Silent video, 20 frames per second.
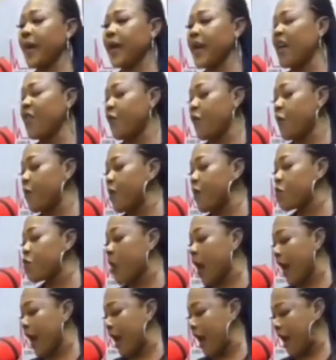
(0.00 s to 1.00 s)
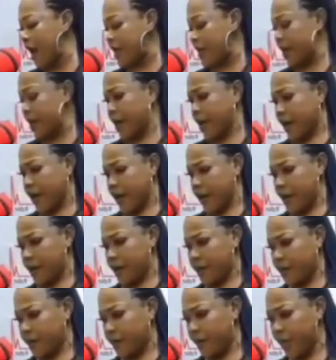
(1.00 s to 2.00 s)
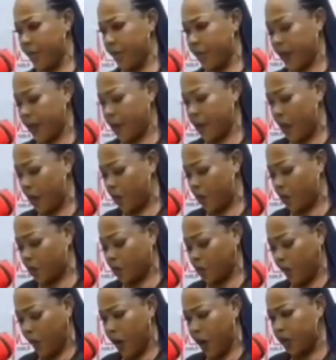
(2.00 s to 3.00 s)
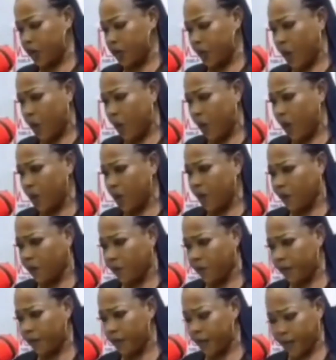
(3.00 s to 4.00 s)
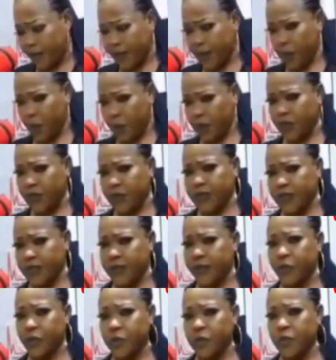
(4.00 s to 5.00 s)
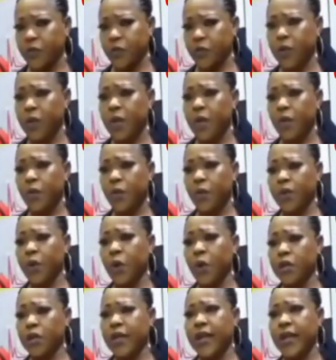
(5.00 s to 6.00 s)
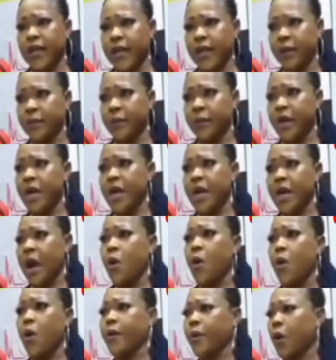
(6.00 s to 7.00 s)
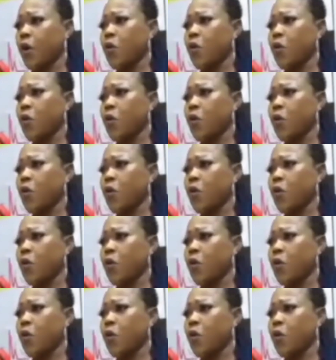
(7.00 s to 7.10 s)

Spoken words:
me madam for be cry I will Dubai age man one of the big hotels I'm going to withhold the name